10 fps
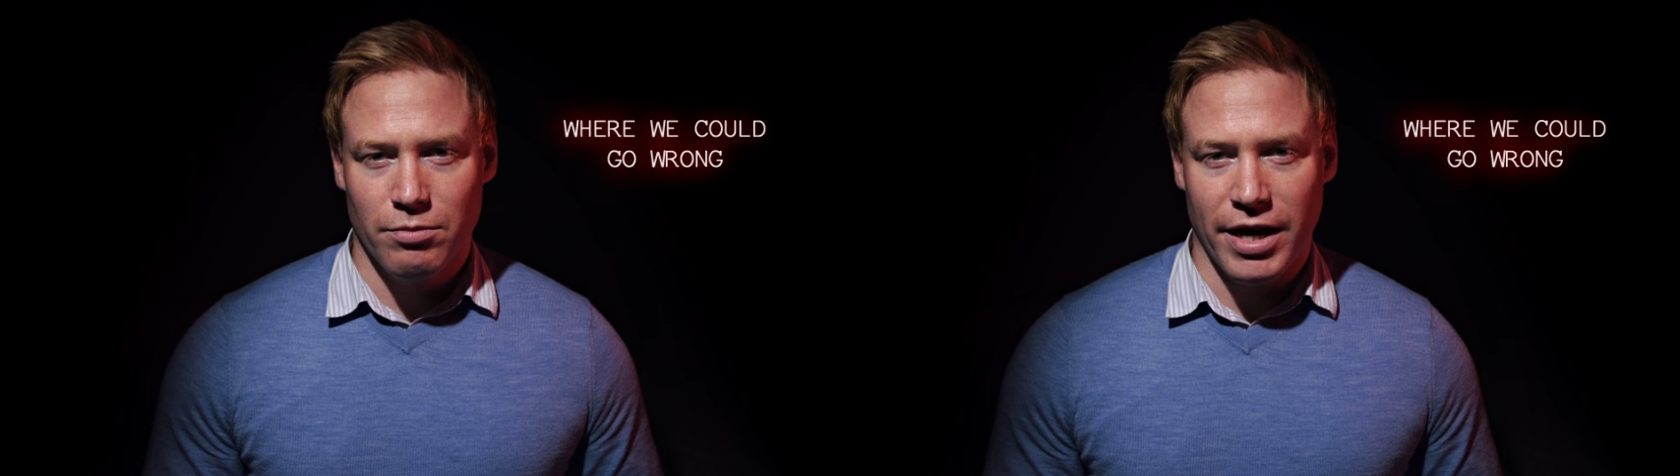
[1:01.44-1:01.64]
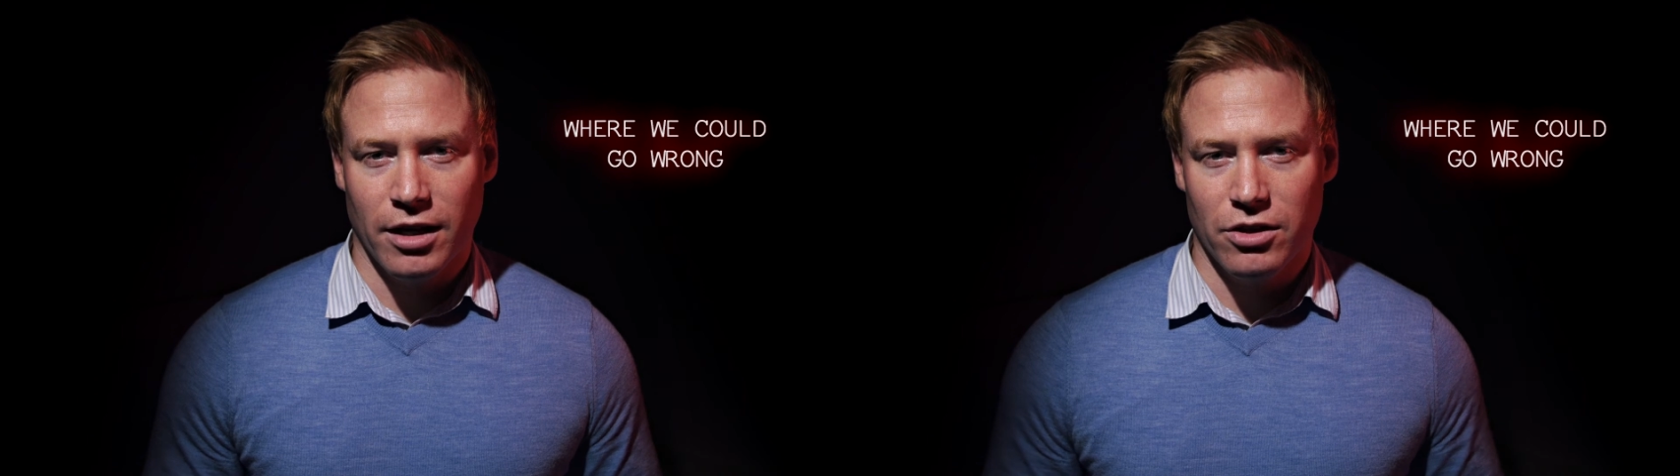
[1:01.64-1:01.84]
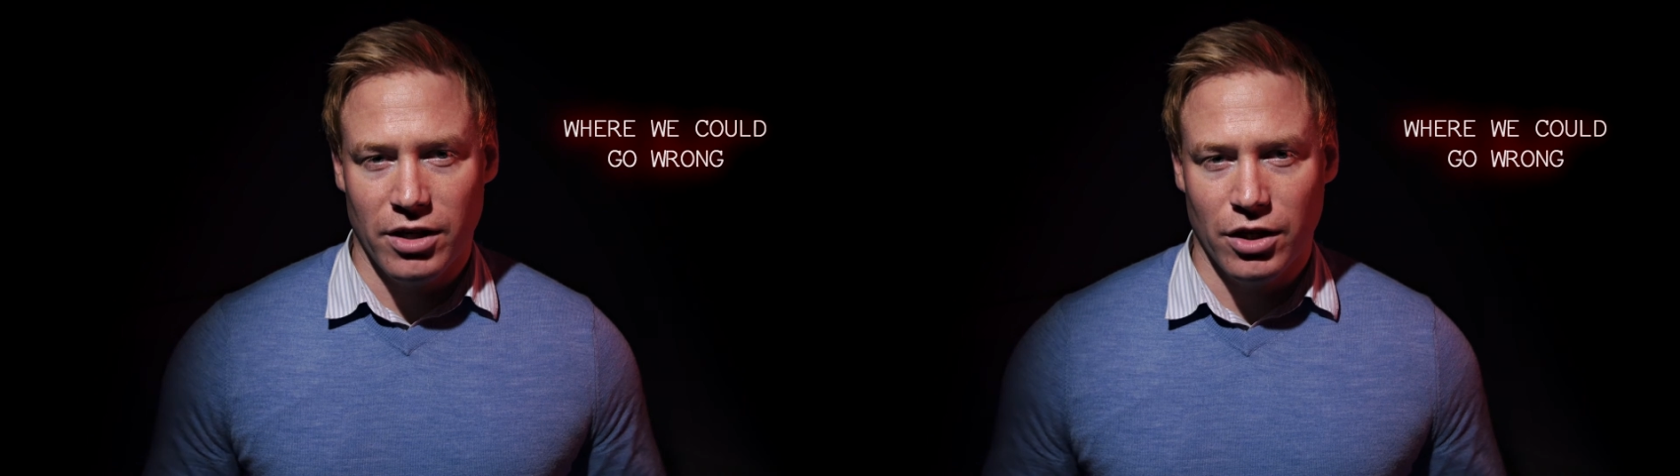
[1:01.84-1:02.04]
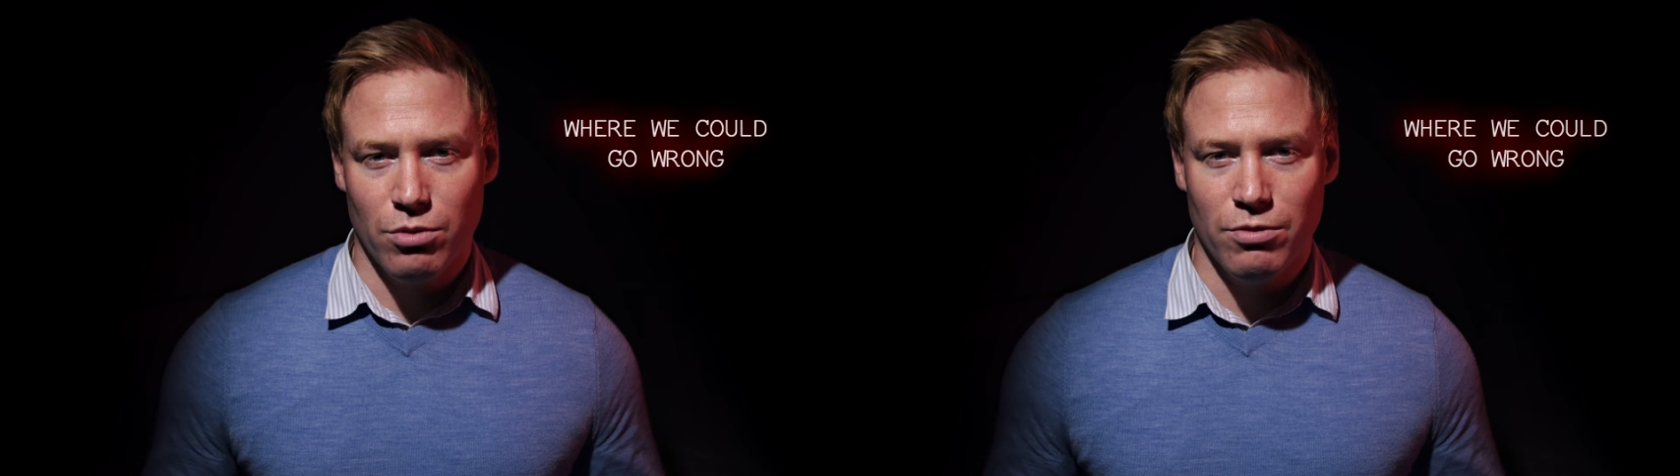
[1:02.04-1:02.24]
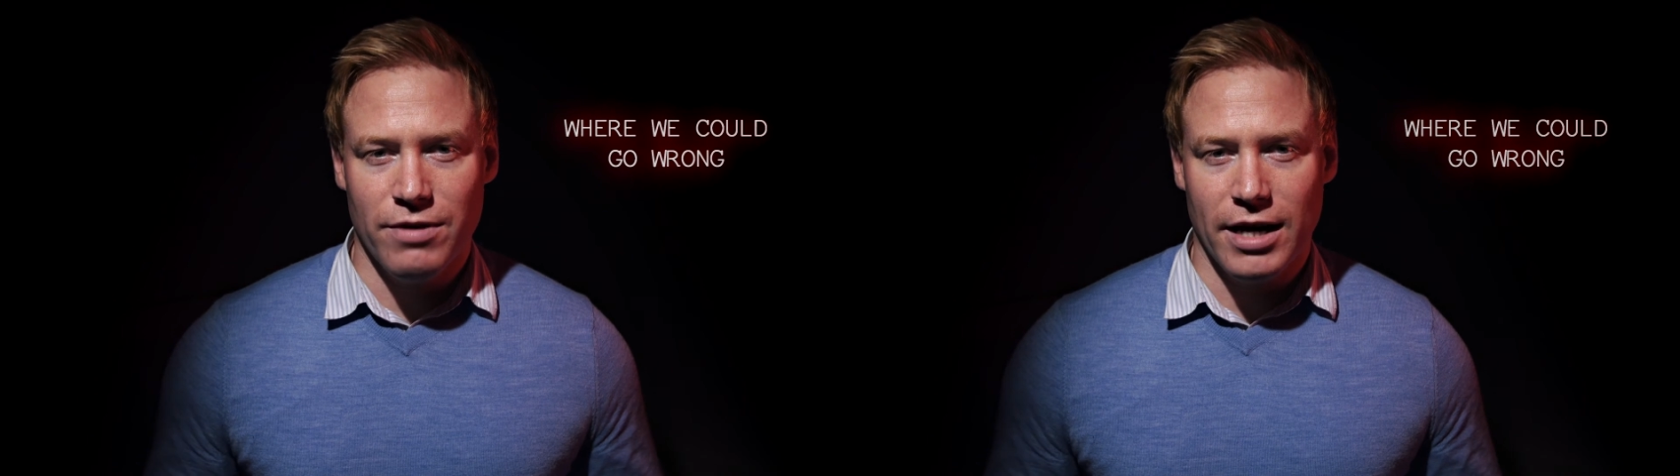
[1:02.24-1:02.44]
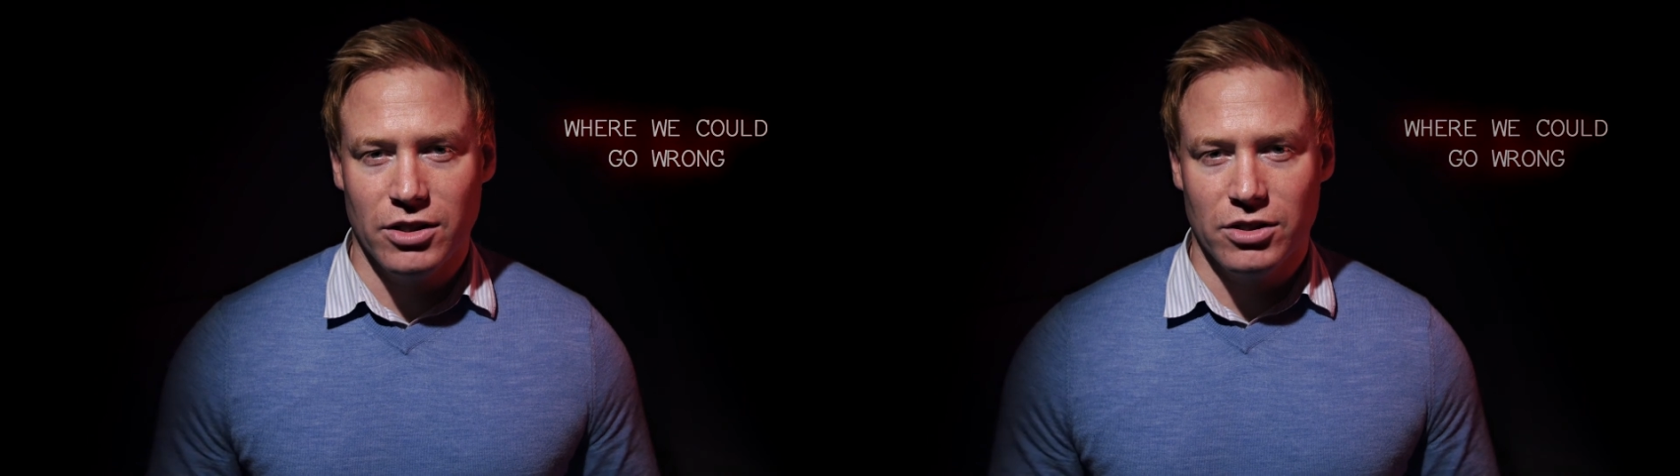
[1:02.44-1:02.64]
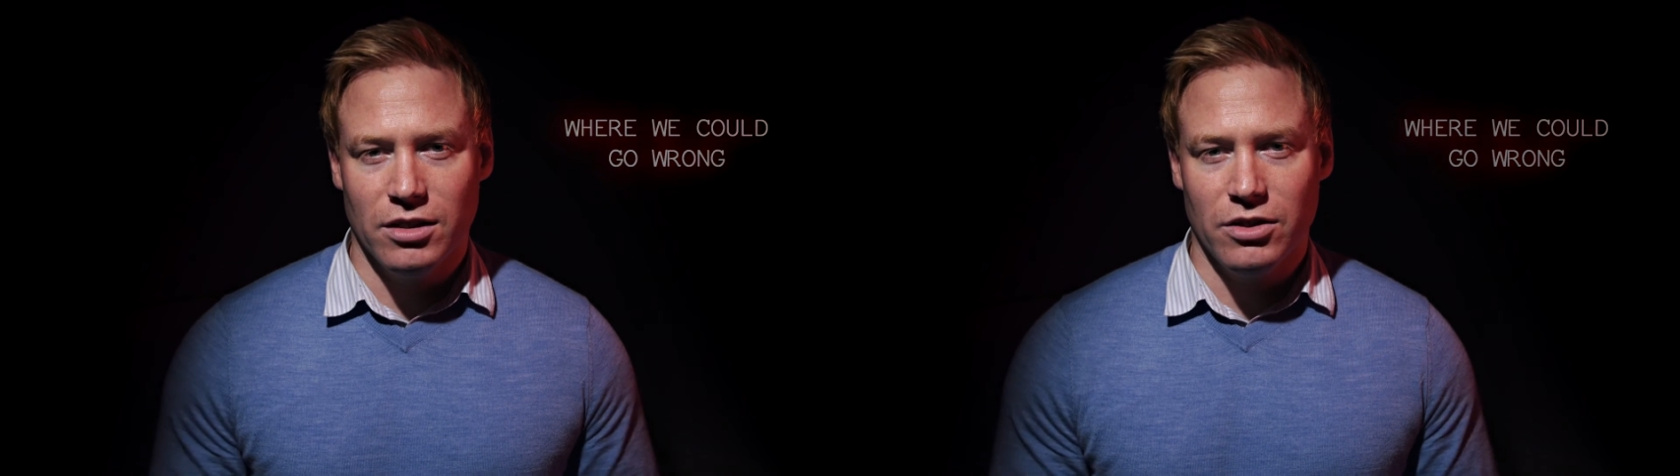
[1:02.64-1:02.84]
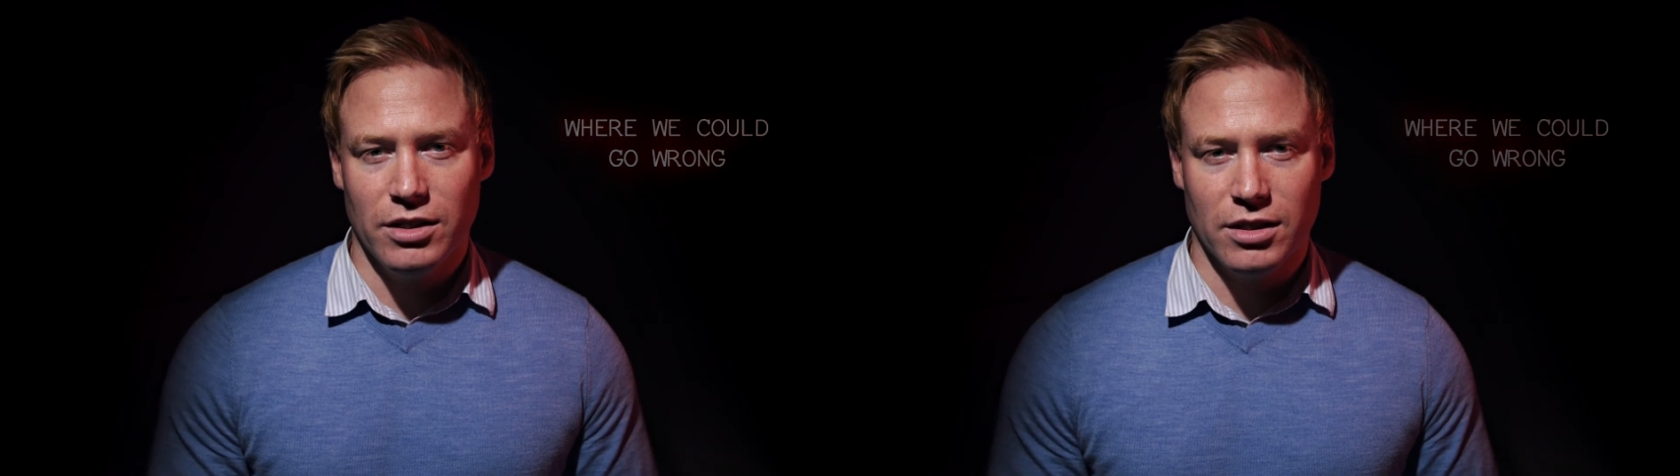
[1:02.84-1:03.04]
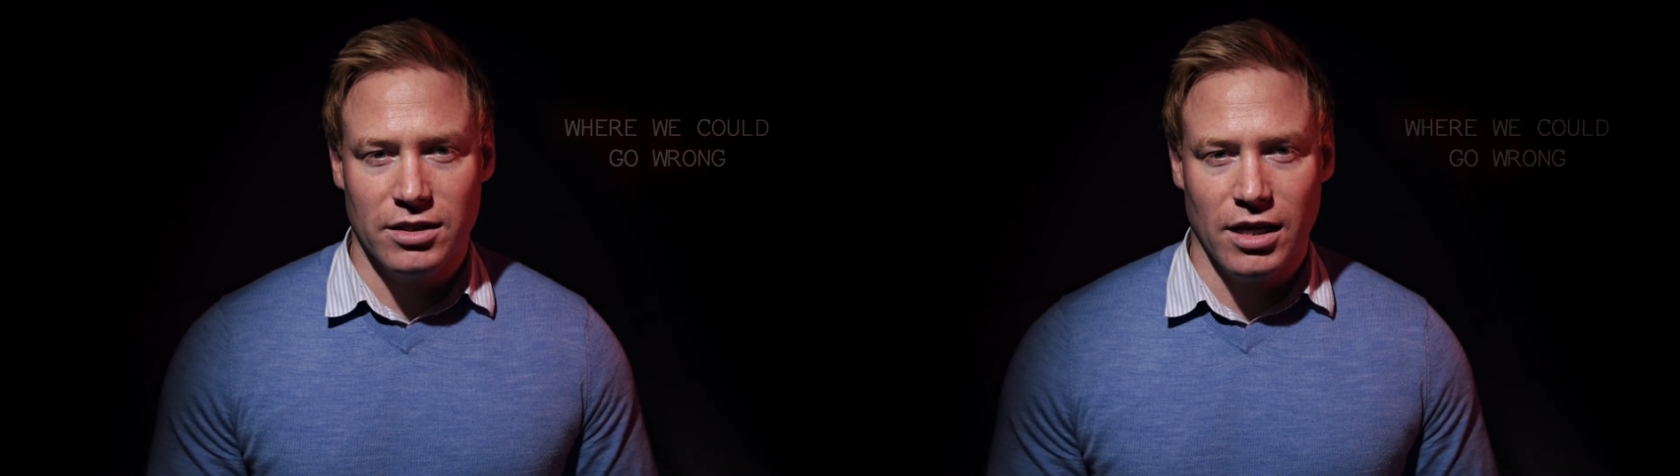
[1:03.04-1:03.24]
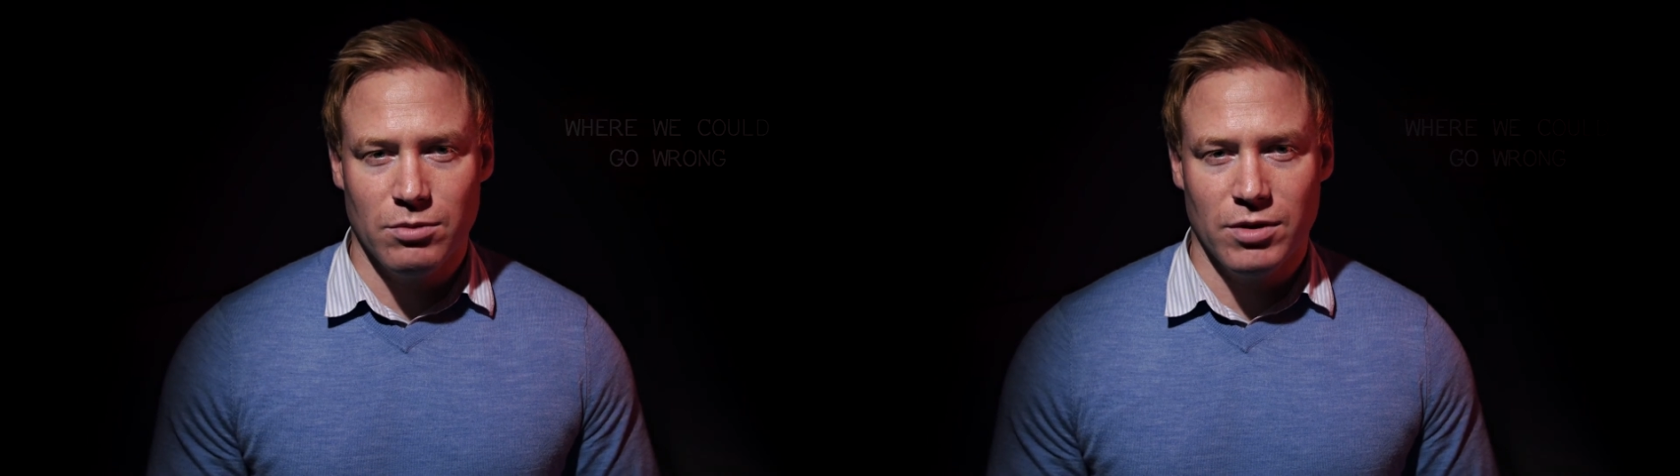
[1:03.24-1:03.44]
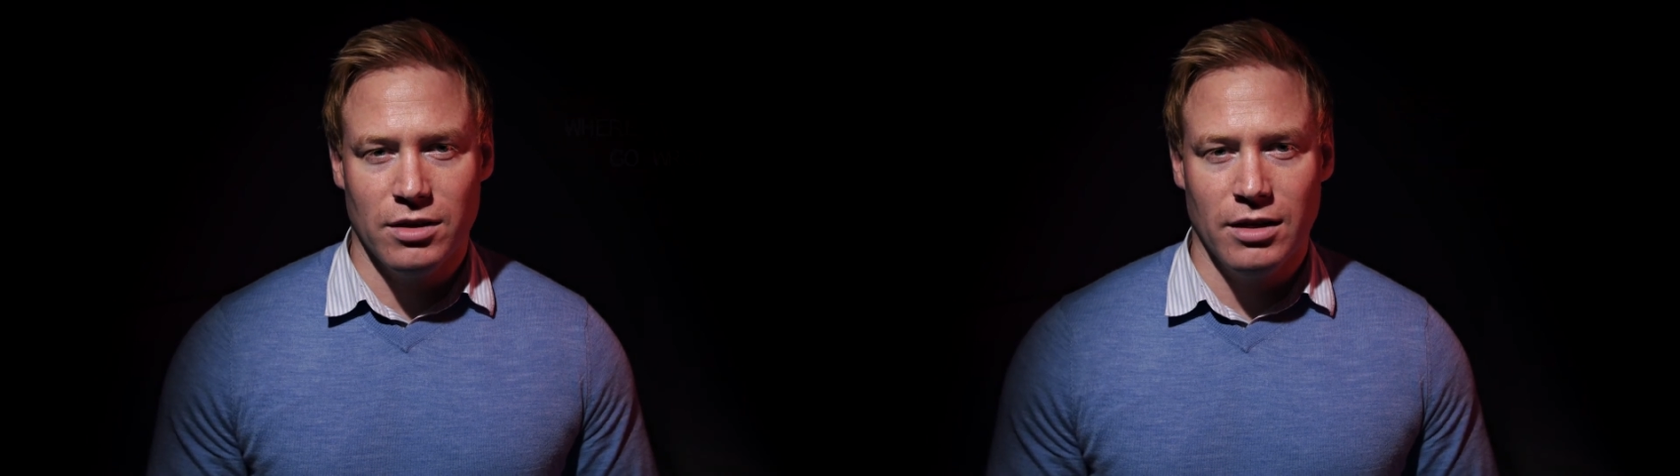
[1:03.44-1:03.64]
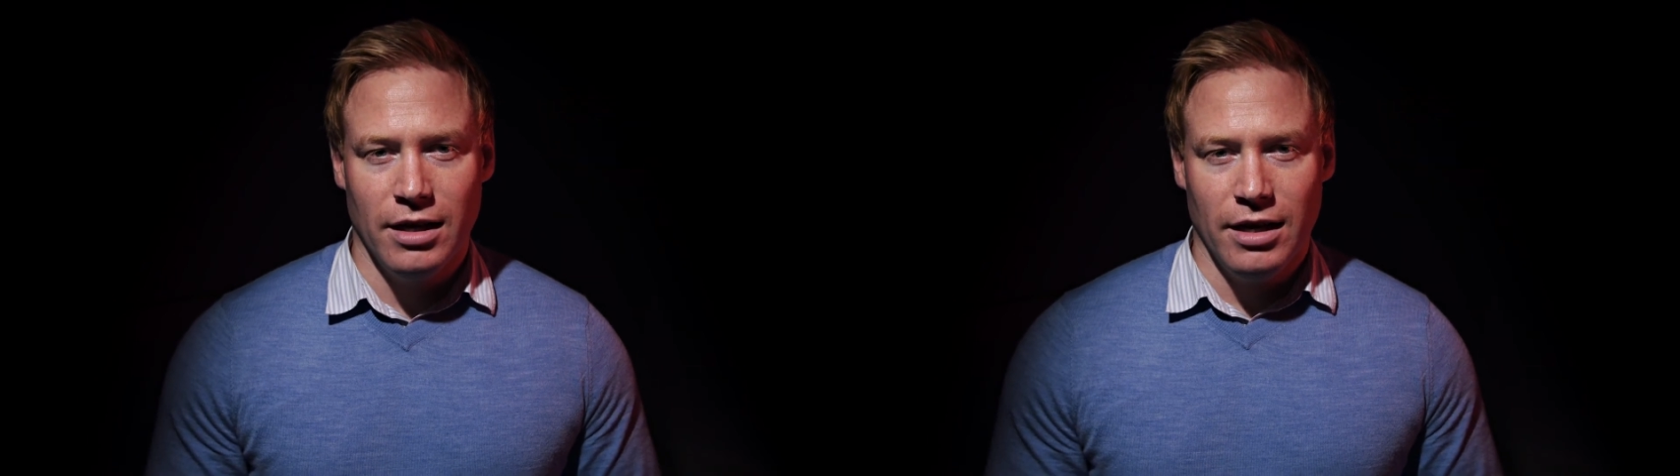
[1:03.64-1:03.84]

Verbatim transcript: by including human factors in the risk assessment,